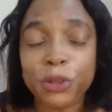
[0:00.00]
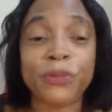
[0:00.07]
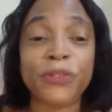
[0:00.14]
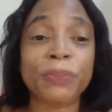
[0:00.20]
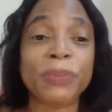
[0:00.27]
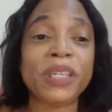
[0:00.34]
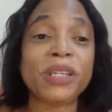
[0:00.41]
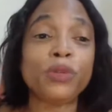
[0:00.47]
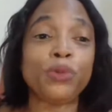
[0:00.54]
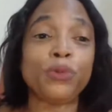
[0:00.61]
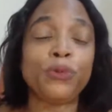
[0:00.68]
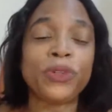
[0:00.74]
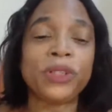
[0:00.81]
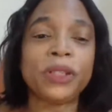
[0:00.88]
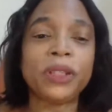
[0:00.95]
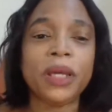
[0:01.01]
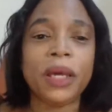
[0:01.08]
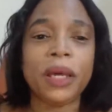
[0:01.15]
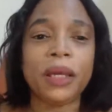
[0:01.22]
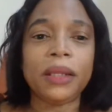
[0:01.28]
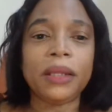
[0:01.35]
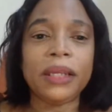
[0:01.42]
You begin to feel
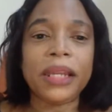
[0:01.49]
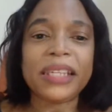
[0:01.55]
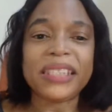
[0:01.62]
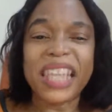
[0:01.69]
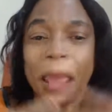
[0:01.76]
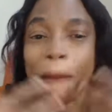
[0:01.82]
less